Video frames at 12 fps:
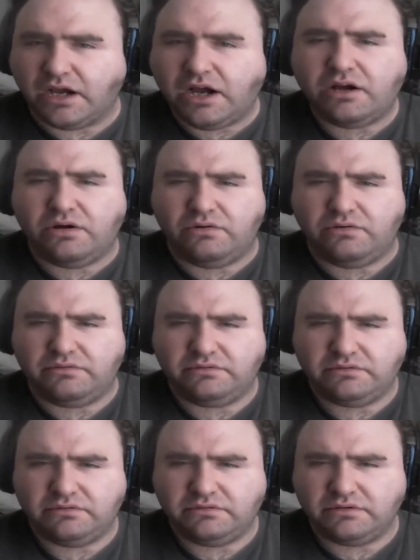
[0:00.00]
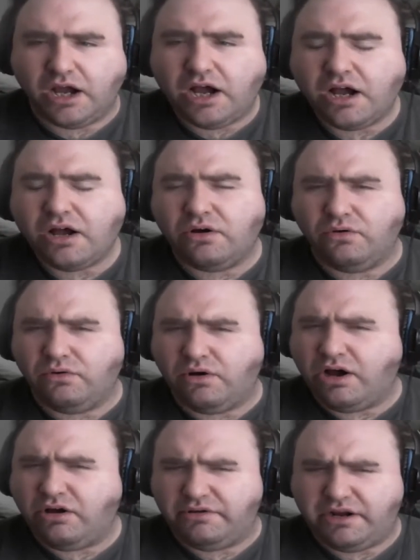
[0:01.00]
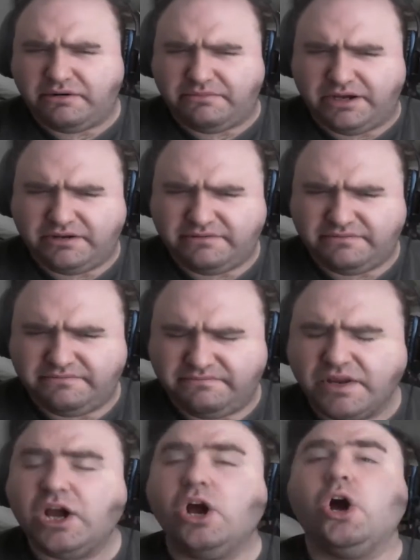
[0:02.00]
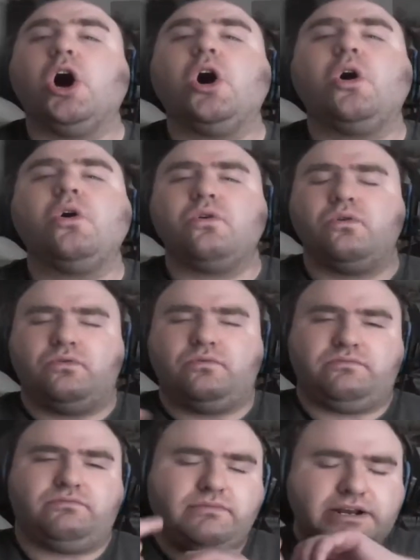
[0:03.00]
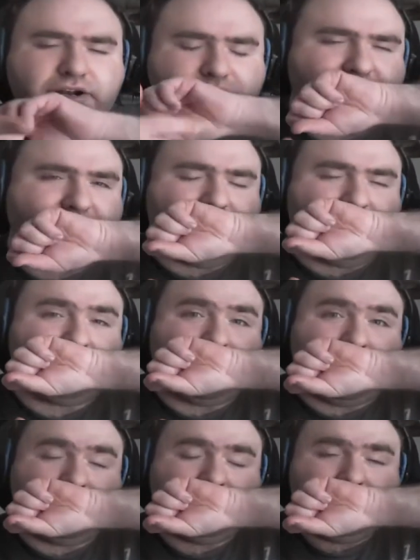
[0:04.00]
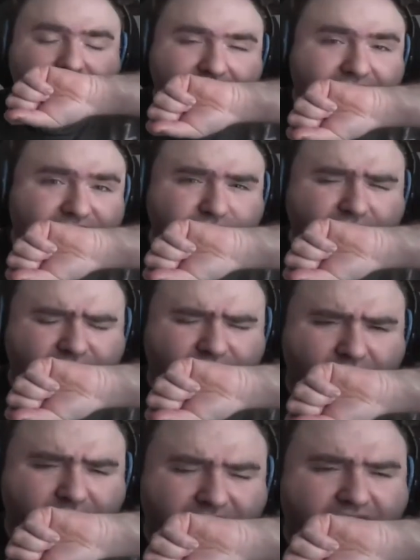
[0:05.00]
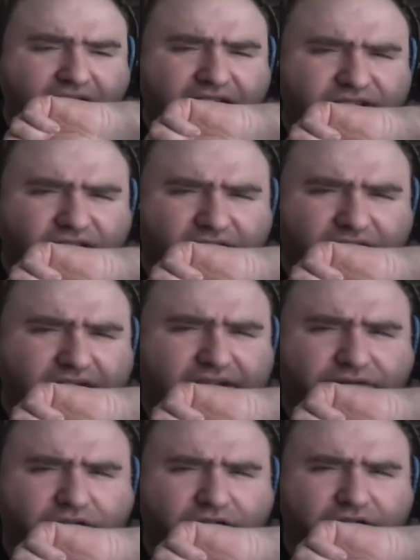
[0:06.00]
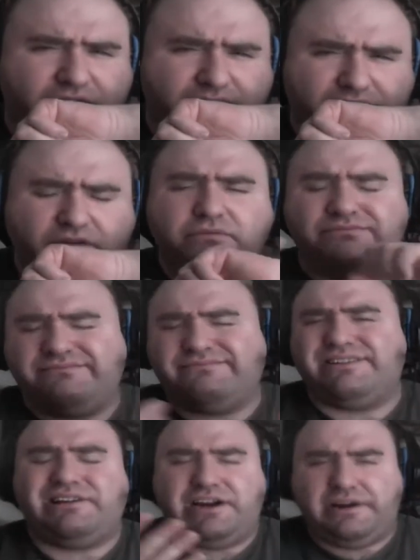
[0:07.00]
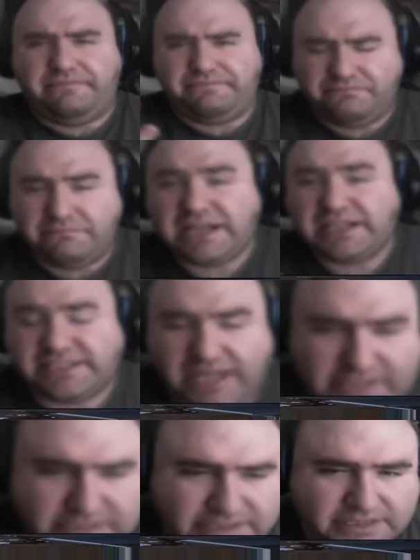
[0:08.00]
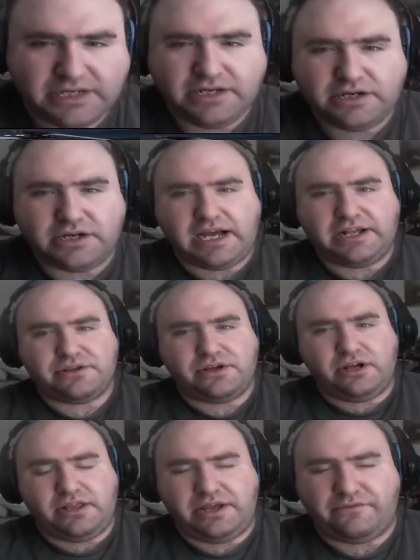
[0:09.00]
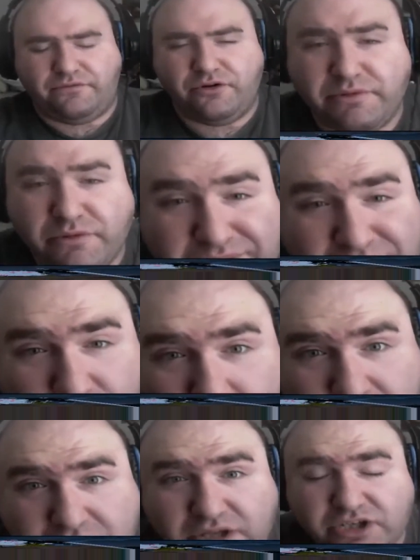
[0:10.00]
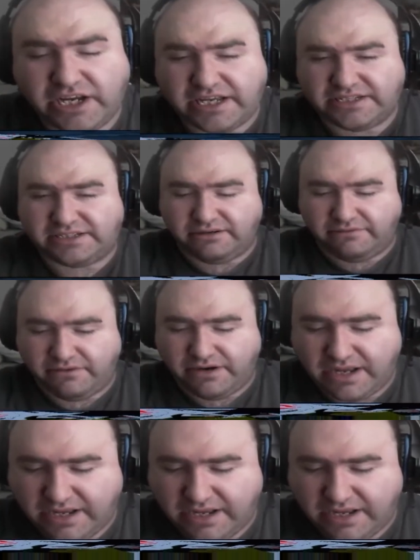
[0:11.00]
Oh. Never mind. Oh, winner maiden. Okay, but that's weird though because I thought out of all of them. All right, makes sense. Cause I thought like RWBY would be the one because she has silver